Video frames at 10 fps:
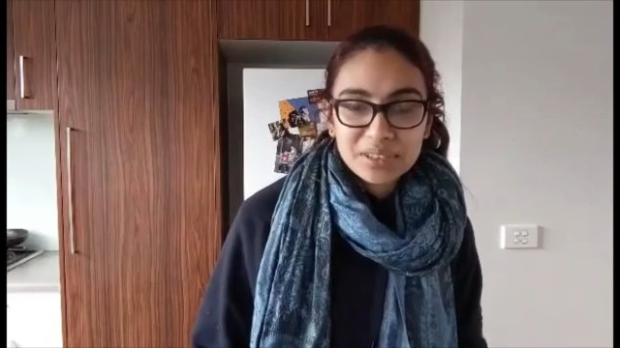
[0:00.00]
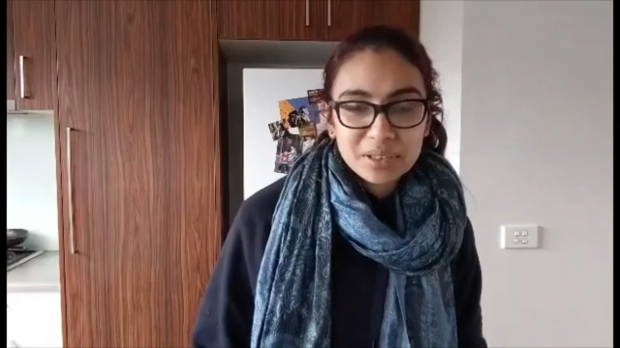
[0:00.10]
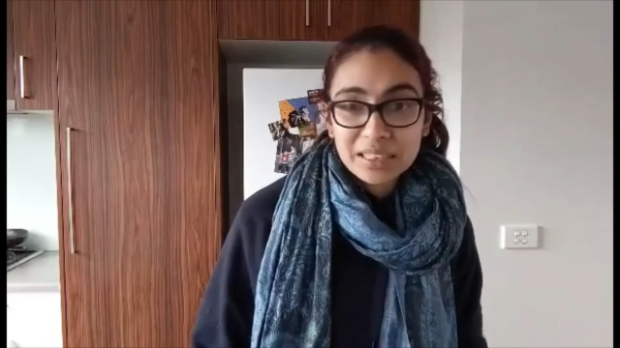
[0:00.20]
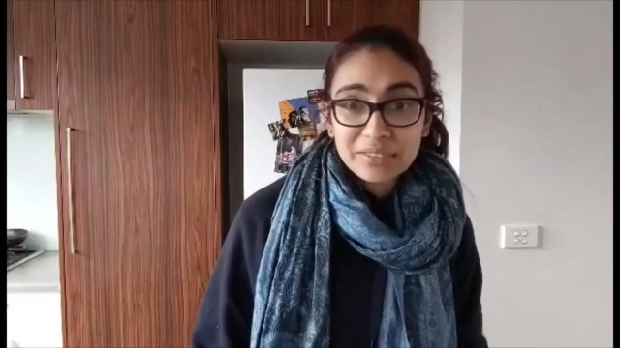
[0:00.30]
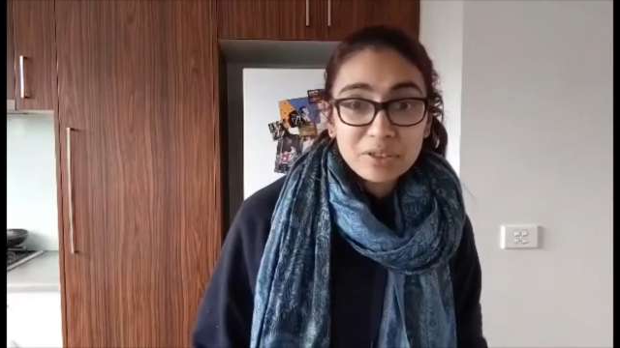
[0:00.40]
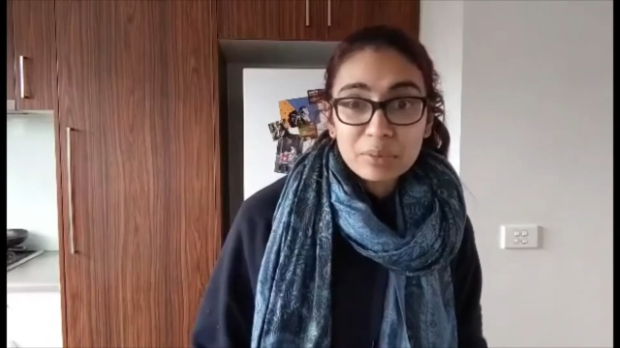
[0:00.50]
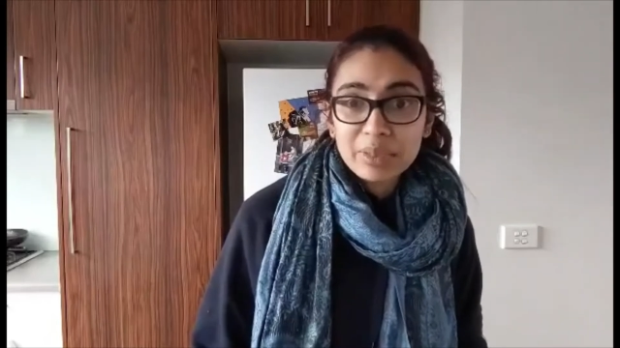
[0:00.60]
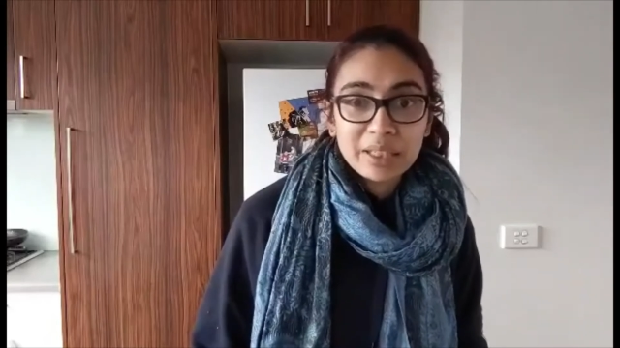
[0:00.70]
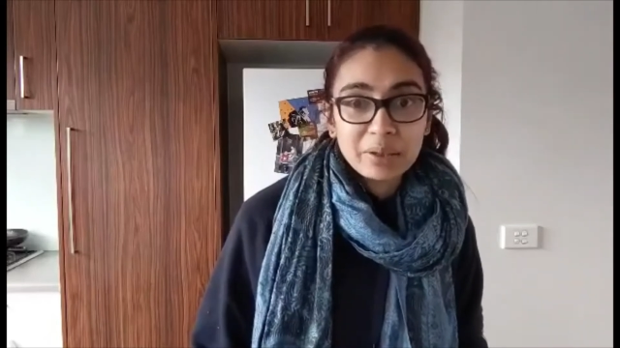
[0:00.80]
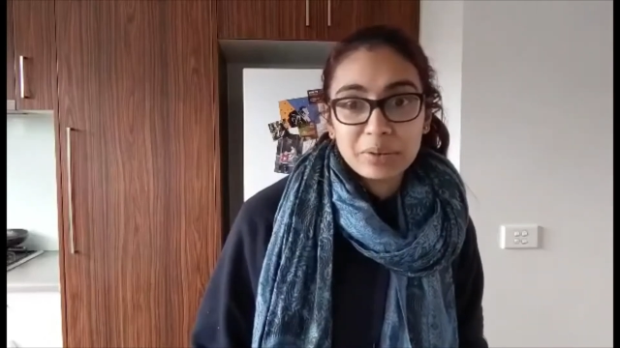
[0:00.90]
live on
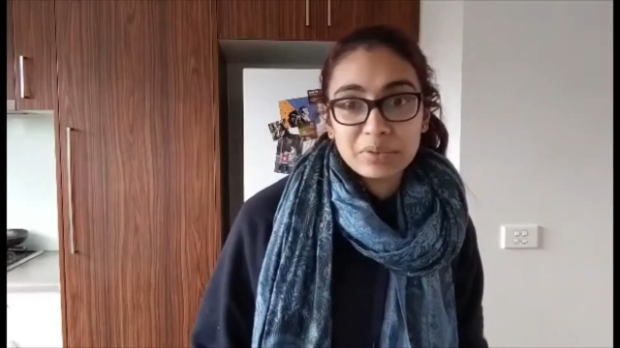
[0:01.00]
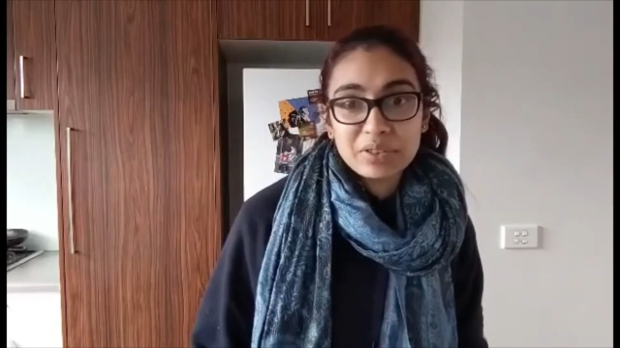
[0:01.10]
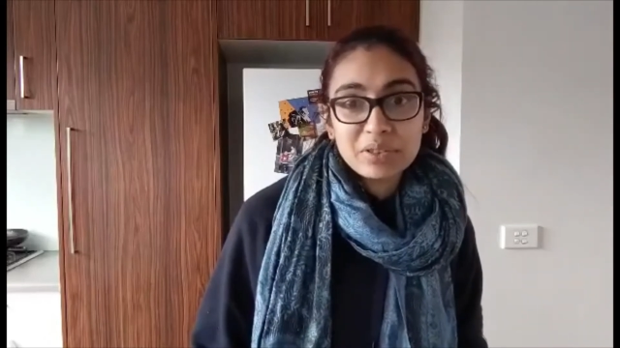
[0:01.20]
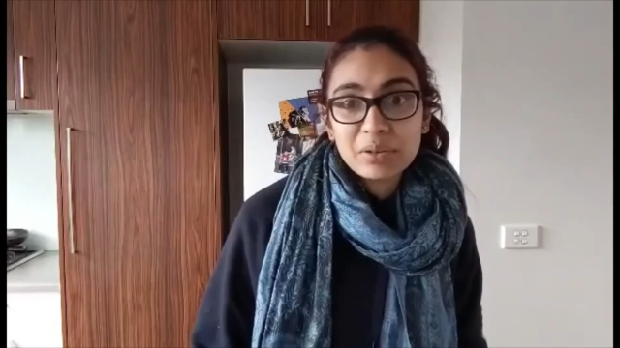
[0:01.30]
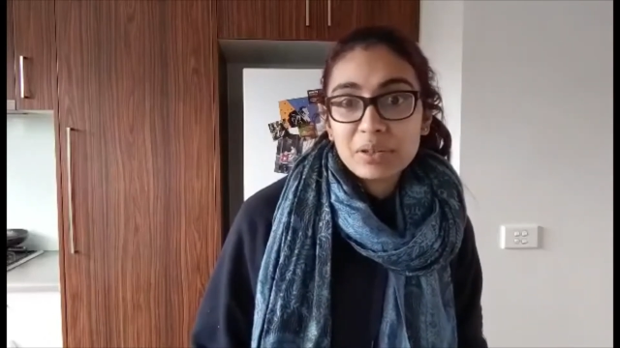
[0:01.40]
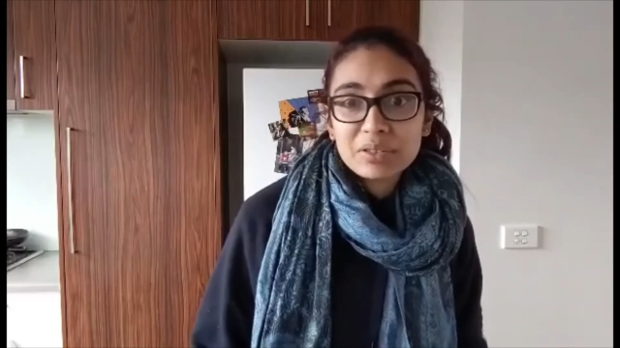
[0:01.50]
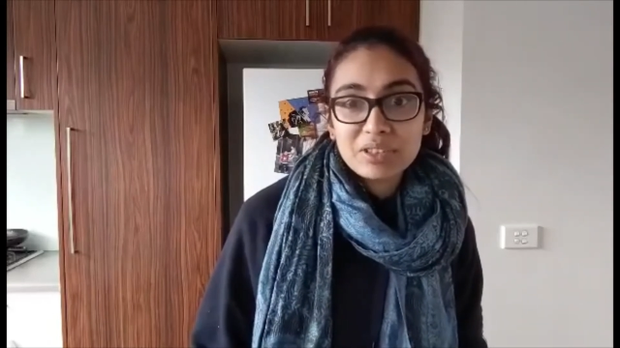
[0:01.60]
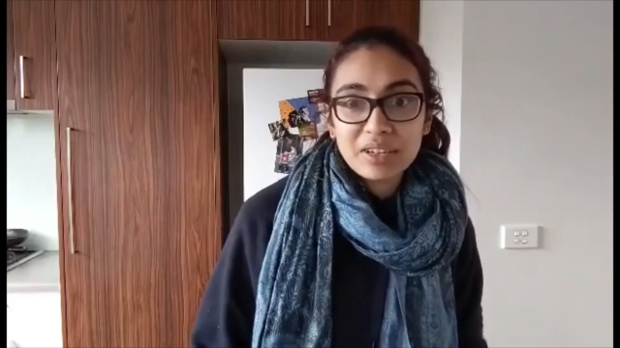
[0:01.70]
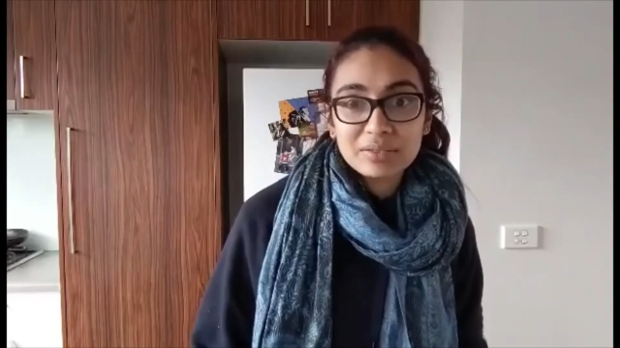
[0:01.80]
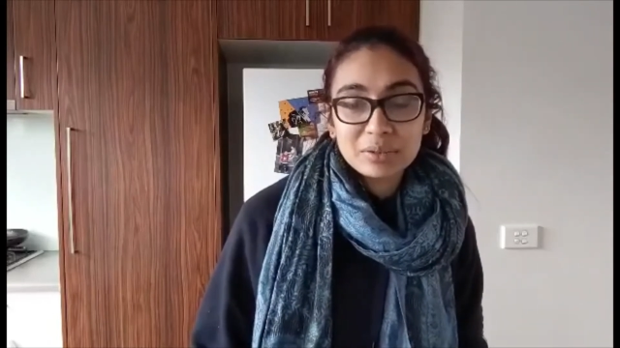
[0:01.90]
my own, solo
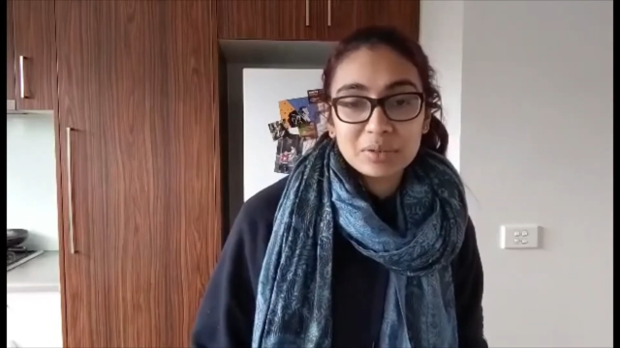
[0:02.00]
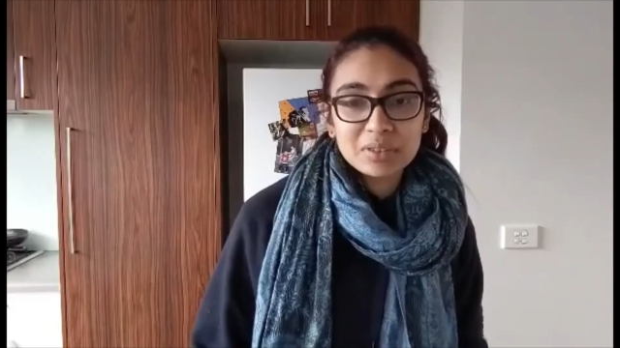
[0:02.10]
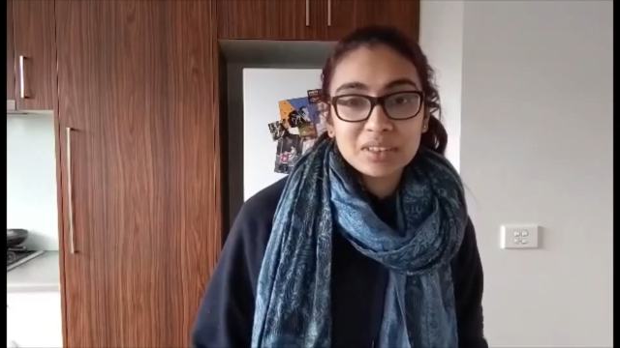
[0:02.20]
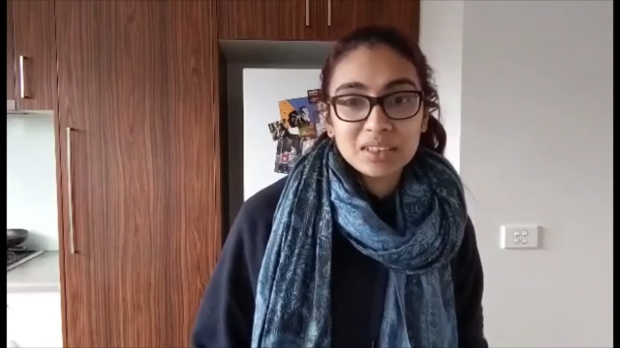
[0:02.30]
travel.